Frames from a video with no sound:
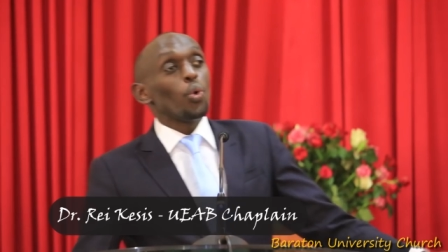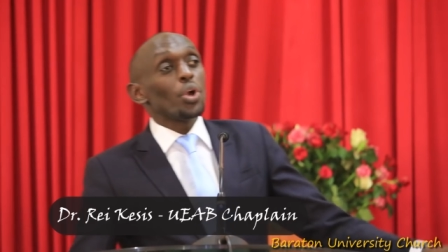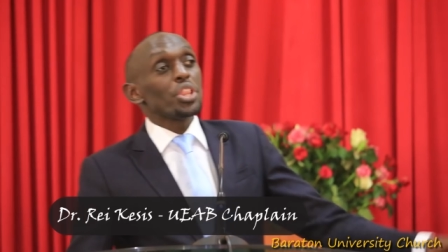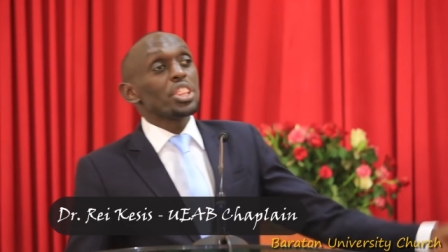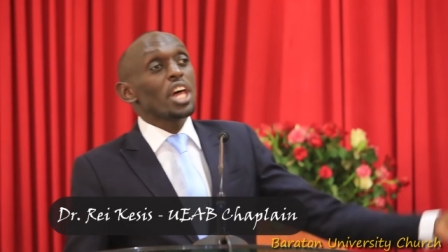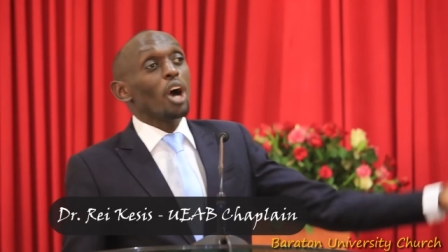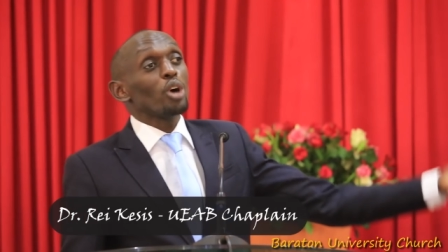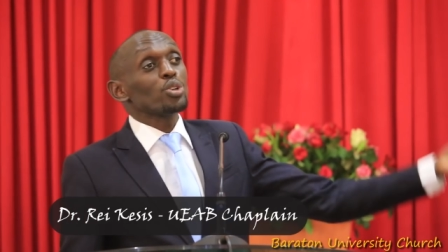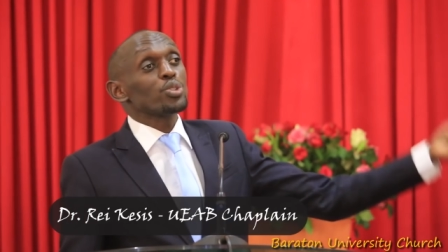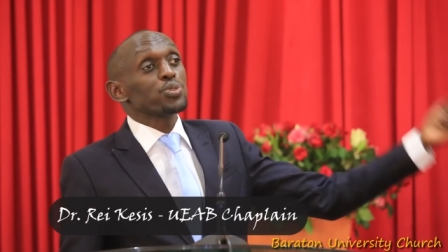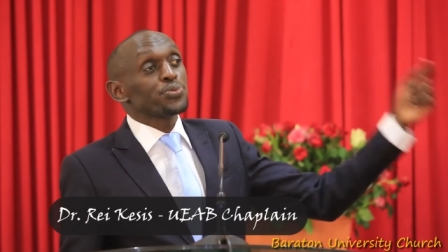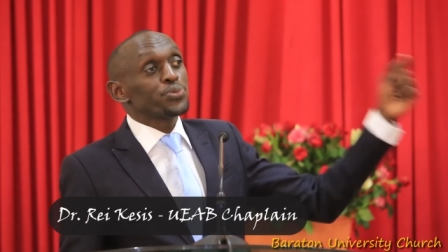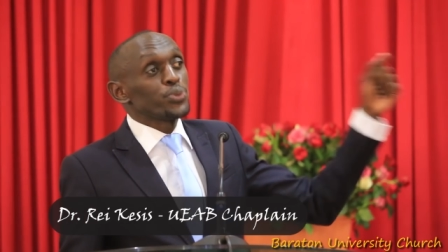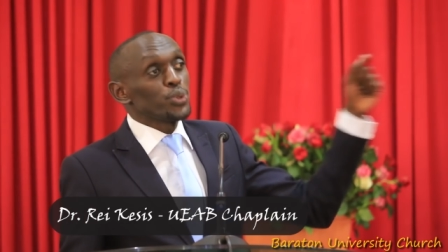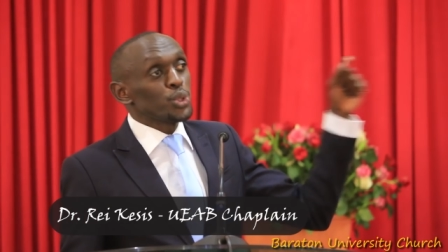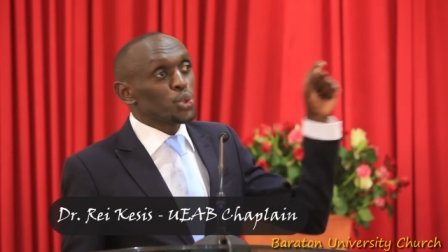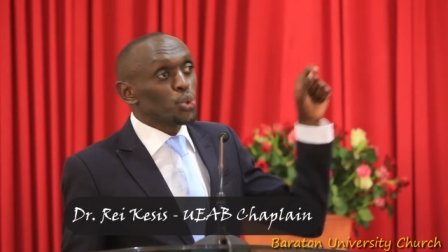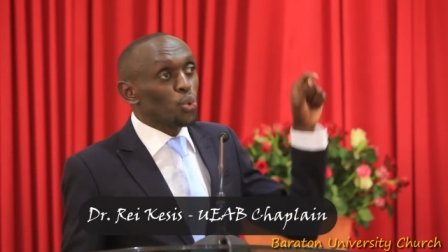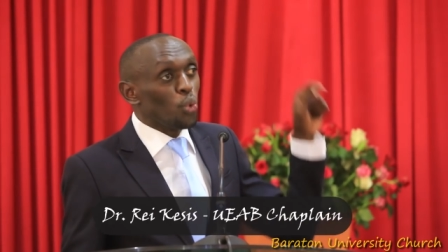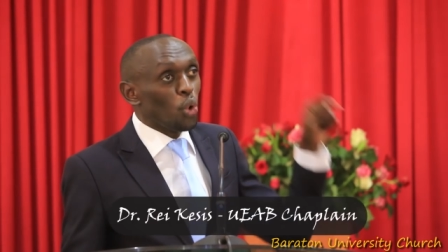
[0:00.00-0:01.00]
without
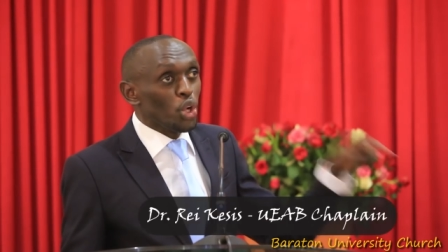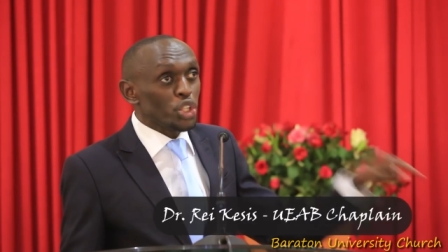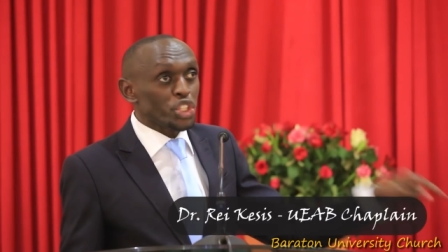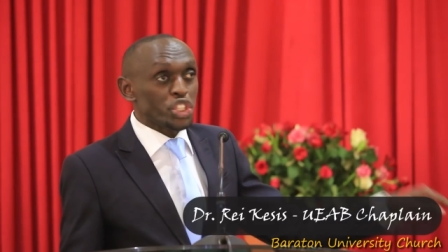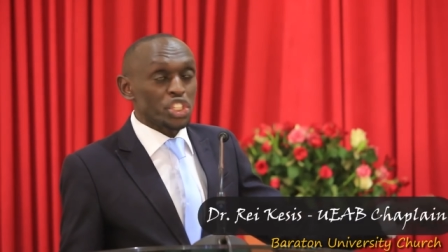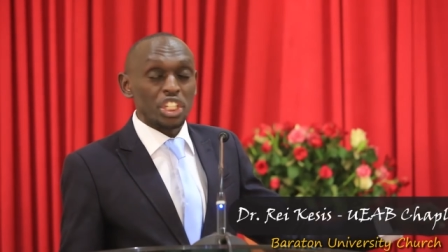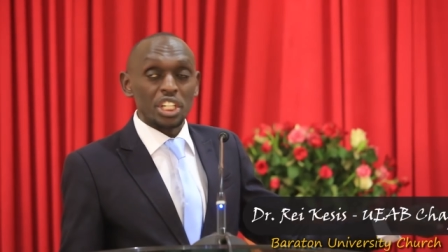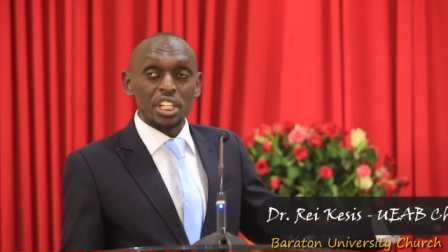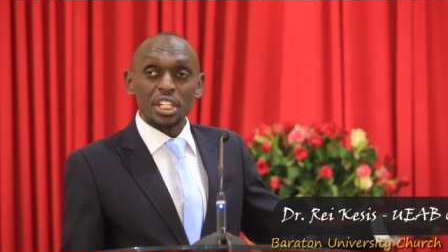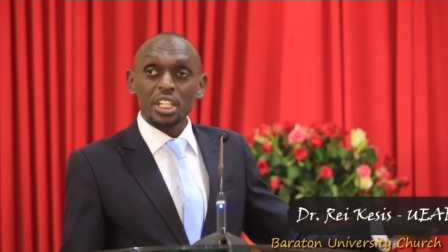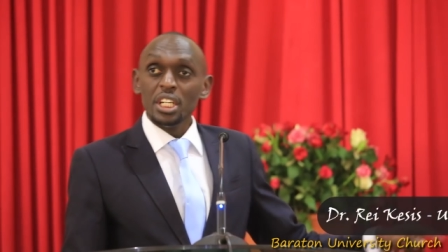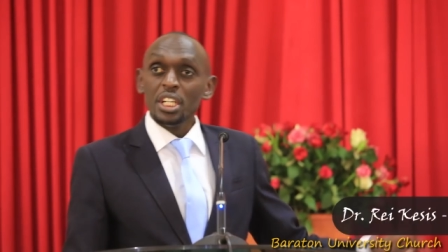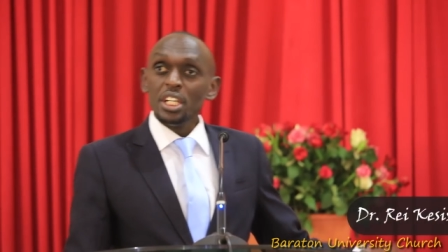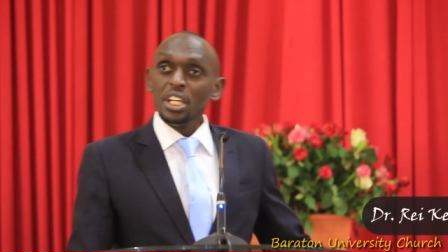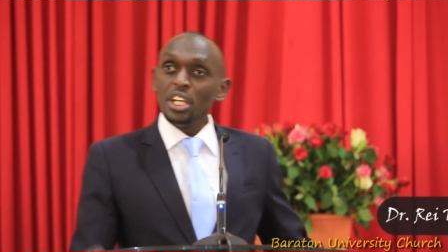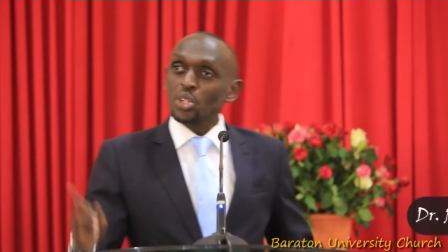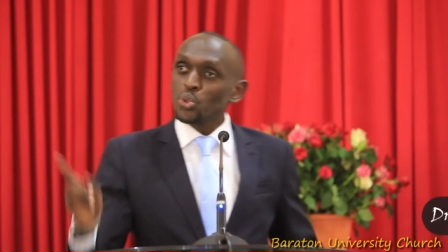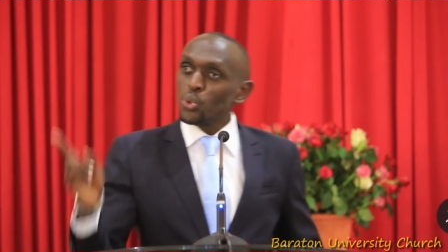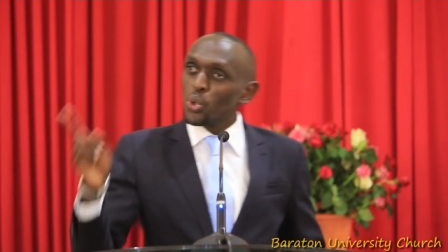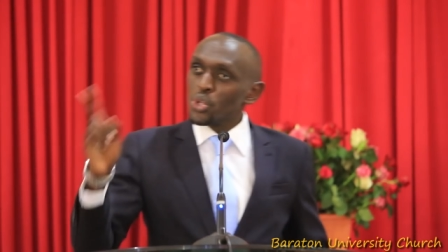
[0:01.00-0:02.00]
foot washing,
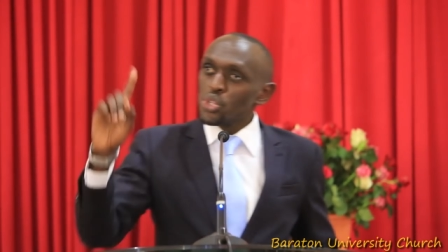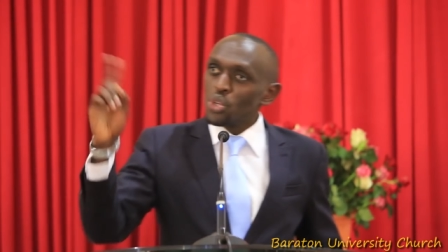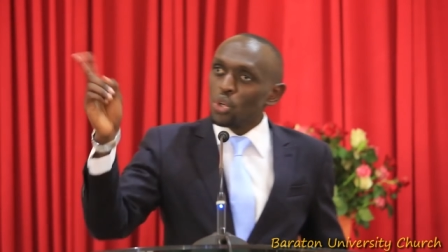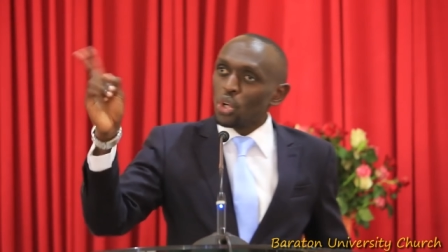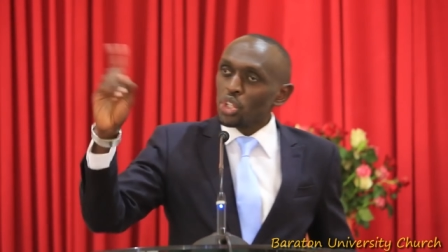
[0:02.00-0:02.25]
it was